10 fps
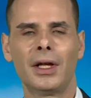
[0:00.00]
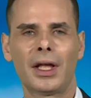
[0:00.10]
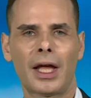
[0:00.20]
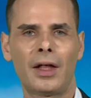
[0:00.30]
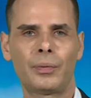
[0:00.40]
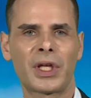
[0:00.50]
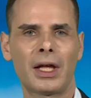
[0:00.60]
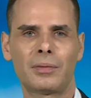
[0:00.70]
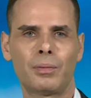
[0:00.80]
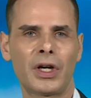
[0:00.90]
helped
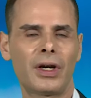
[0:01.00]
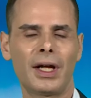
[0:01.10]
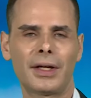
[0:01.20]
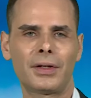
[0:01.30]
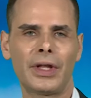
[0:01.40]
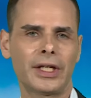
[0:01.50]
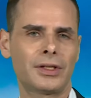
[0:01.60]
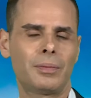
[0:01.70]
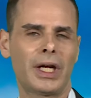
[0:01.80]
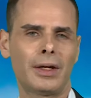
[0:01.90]
get Mayor Han
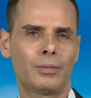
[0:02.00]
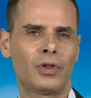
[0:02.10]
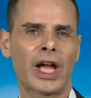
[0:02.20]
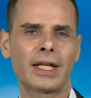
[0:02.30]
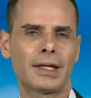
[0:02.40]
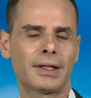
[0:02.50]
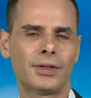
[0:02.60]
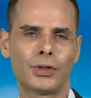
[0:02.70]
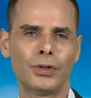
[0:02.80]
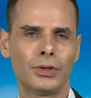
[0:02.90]
elected by liking
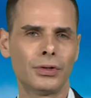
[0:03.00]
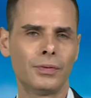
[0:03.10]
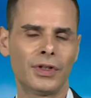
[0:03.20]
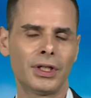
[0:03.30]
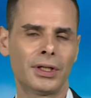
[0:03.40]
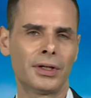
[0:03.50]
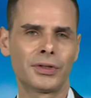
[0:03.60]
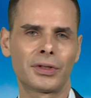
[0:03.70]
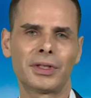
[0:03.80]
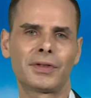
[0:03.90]
his YouTube videos
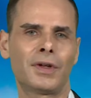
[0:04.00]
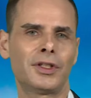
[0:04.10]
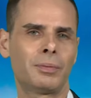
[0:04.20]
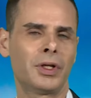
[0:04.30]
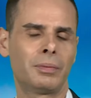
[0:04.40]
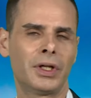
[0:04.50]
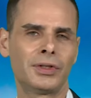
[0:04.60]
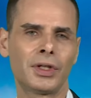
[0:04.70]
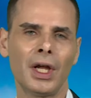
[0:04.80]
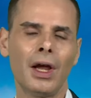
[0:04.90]
or his Facebook
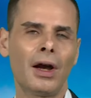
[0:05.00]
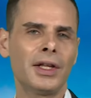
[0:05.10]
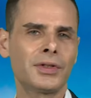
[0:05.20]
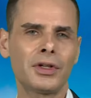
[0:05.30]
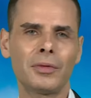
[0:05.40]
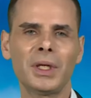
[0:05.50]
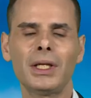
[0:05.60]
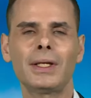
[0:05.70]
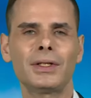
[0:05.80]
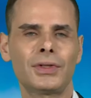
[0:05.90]
posts. Is there
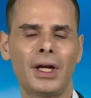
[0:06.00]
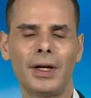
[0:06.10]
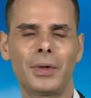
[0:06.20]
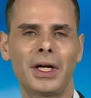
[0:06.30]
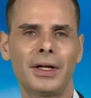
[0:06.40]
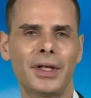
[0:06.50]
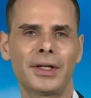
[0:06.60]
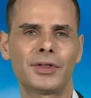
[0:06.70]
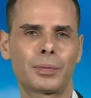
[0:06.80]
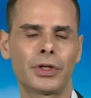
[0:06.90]
media in Taiwan that
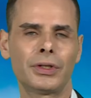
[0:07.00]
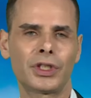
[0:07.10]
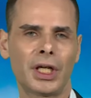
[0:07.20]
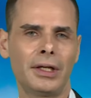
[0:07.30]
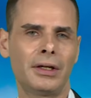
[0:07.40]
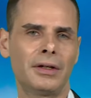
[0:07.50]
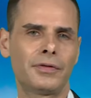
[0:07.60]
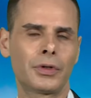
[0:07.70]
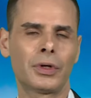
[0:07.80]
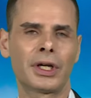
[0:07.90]
is pro-China? Of
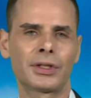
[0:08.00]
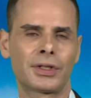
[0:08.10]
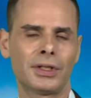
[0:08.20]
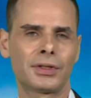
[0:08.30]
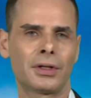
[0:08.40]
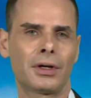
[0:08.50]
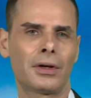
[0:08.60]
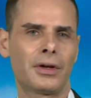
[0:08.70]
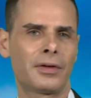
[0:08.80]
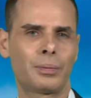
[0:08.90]
course. Are
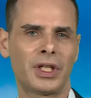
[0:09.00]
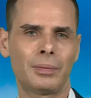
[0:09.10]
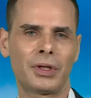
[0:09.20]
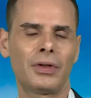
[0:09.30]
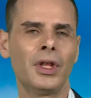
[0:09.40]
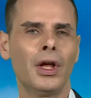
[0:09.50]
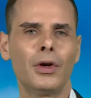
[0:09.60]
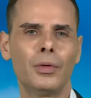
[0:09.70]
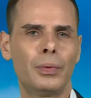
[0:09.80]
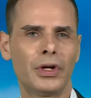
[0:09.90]
there people
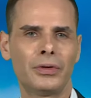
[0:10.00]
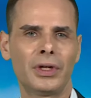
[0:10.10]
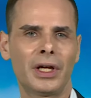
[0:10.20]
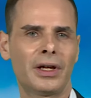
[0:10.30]
who put